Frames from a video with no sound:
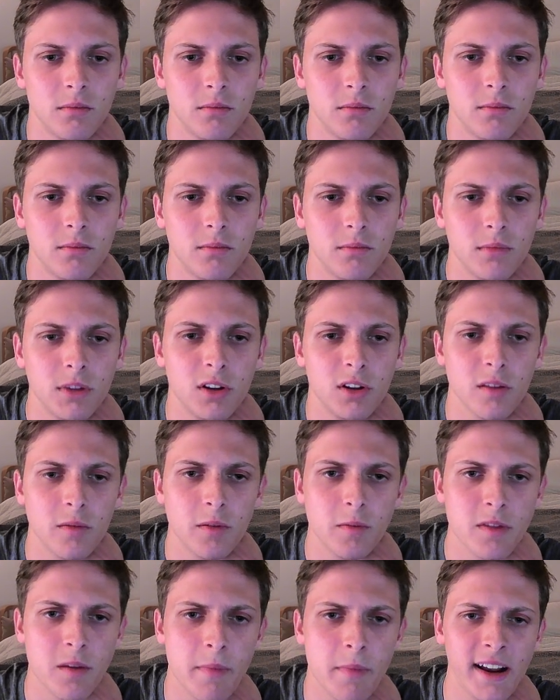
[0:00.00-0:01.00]
you know,
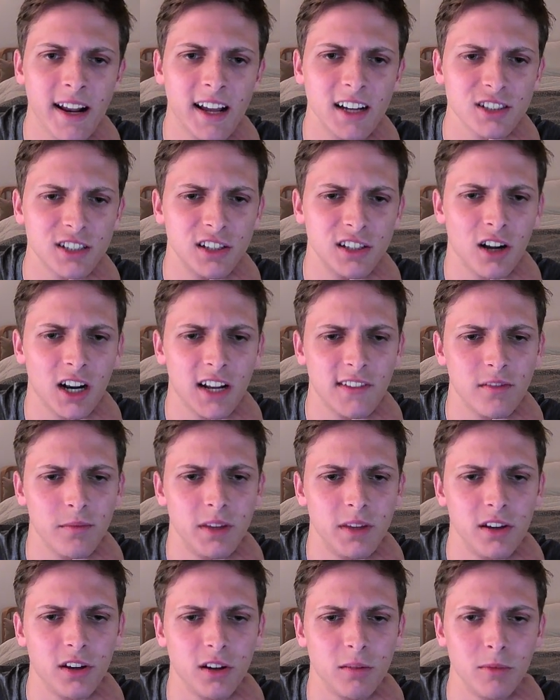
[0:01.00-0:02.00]
that might actually not even be
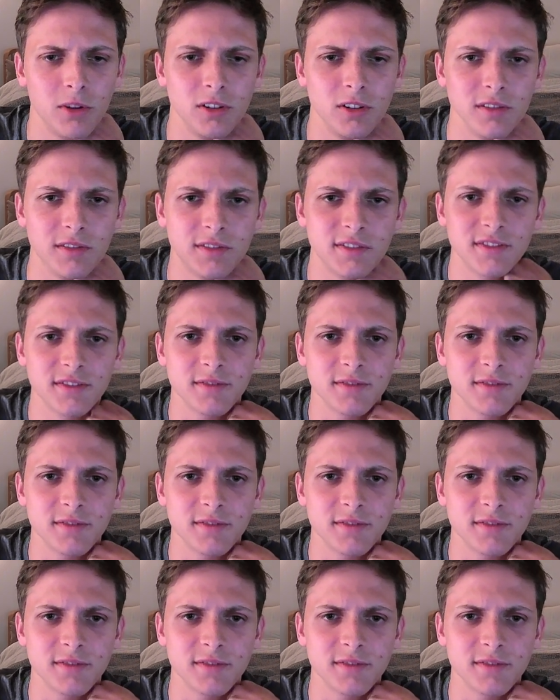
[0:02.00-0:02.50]
a good move.